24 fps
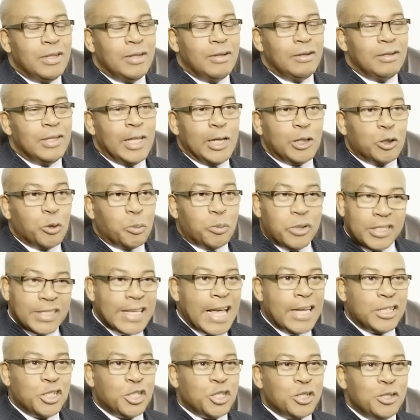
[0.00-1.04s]
little
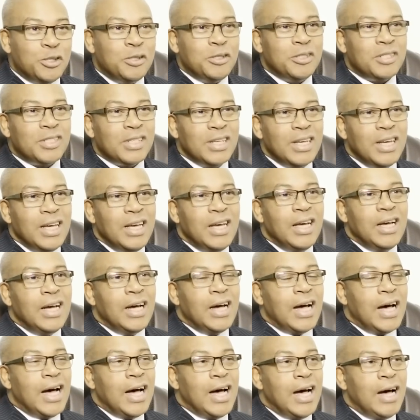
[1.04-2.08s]
possessions,
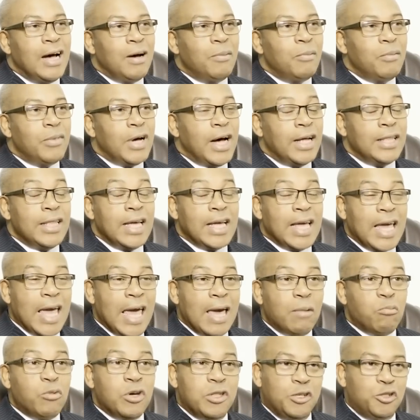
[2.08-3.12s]
and they
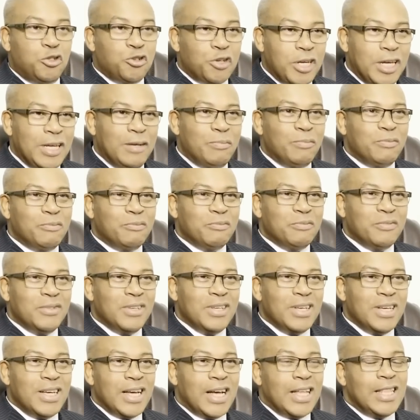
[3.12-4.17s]
came with a dream,
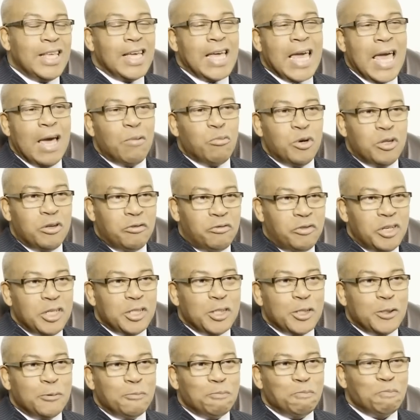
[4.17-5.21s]
and they came with a
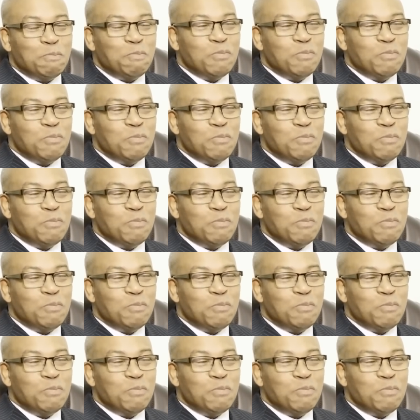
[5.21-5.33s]
vision.